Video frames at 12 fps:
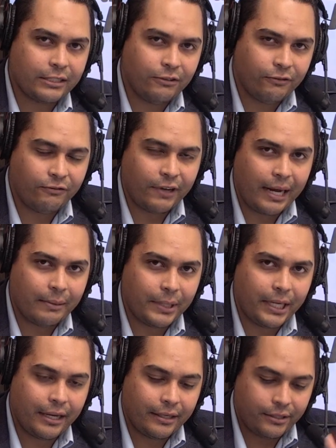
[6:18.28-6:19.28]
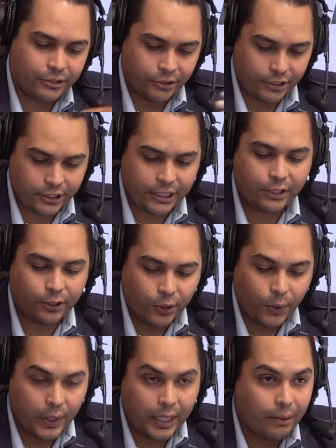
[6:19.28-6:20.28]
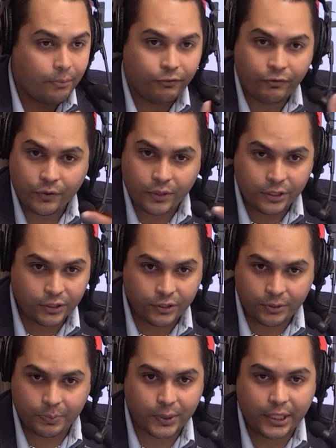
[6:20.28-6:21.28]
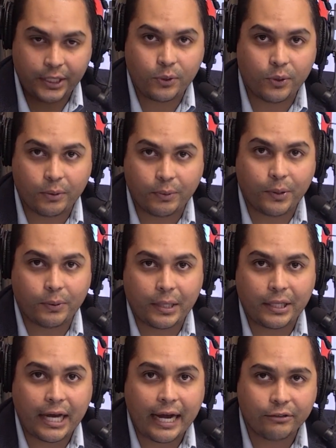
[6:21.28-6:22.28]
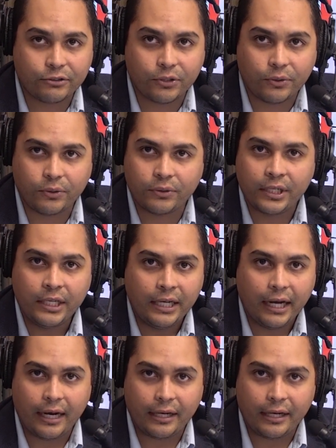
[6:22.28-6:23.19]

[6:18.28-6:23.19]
to family. And so you're saying you're growing up, food is pretty normal around the household. You're